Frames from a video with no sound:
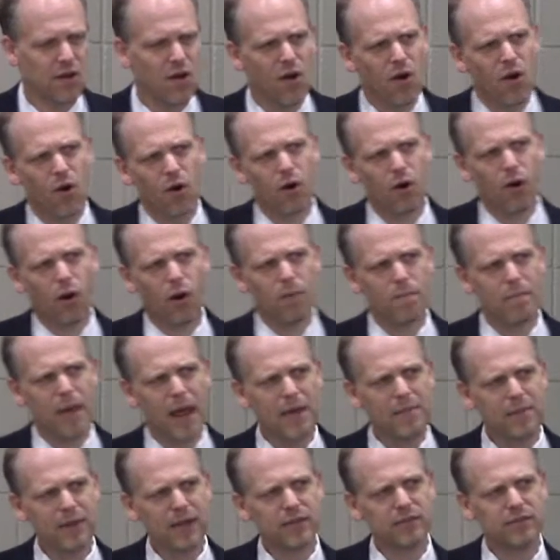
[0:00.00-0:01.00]
or
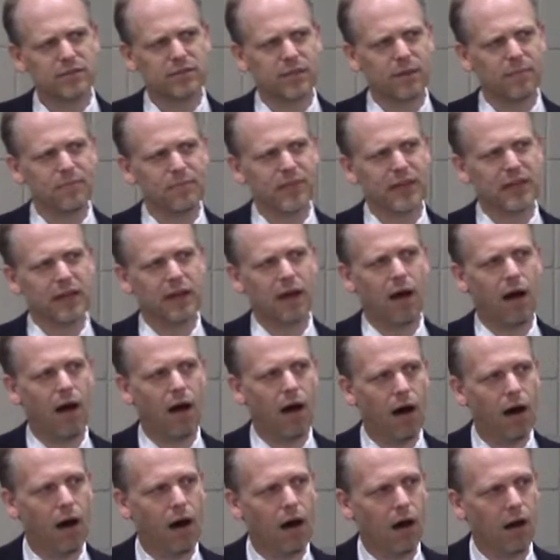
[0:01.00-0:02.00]
maybe it's something
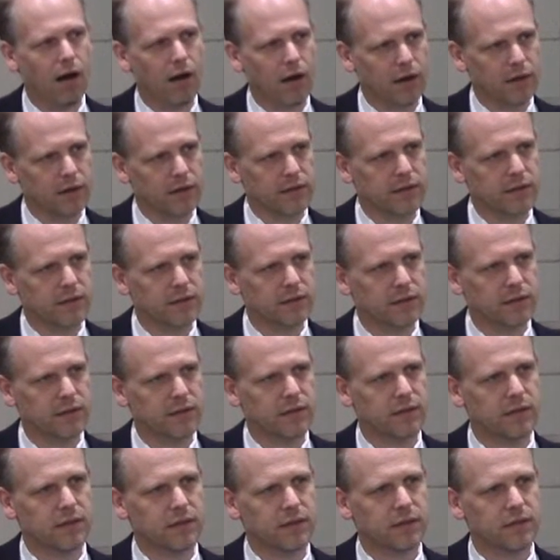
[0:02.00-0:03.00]
hard.
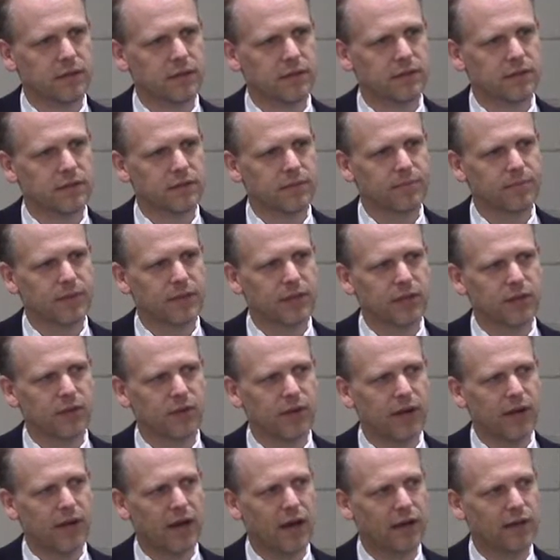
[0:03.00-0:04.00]
Something
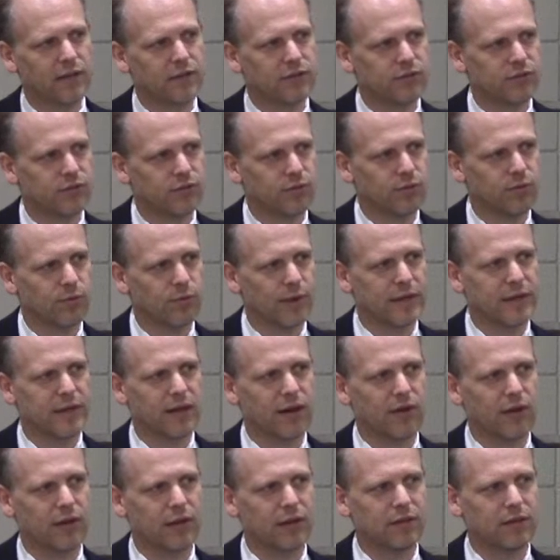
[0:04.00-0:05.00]
going on in school right
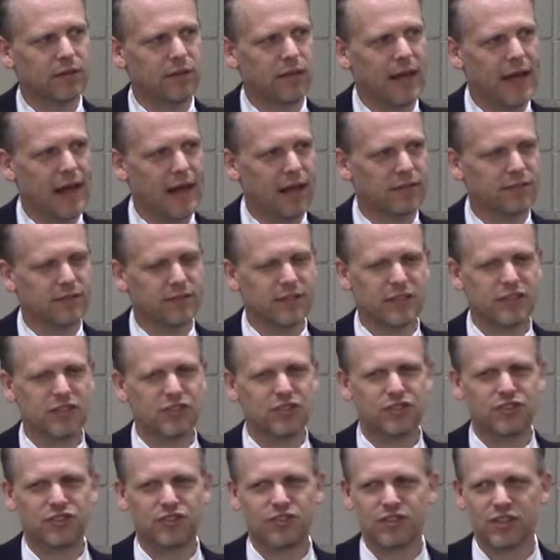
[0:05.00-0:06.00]
now, a class that
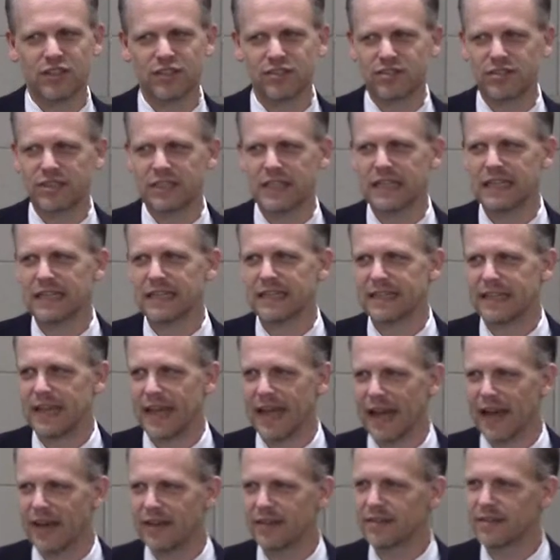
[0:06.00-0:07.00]
you just
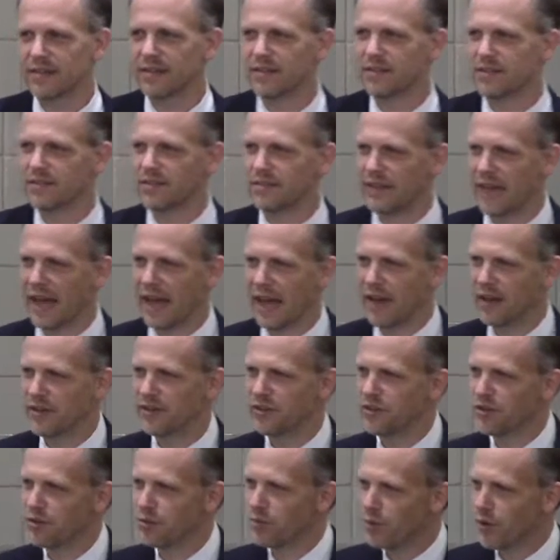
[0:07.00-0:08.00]
can't
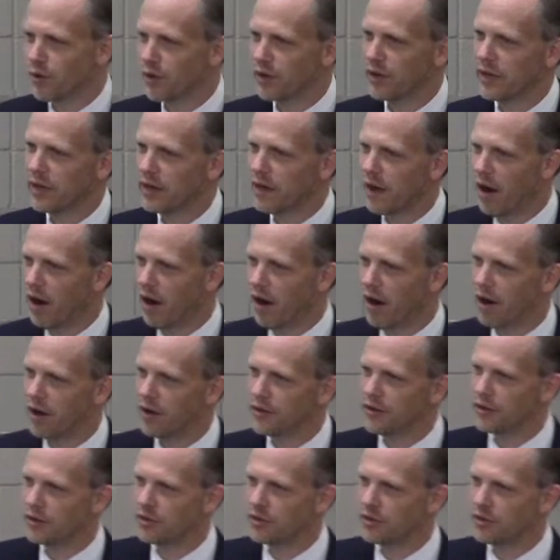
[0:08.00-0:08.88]
stand. You're working hard, you're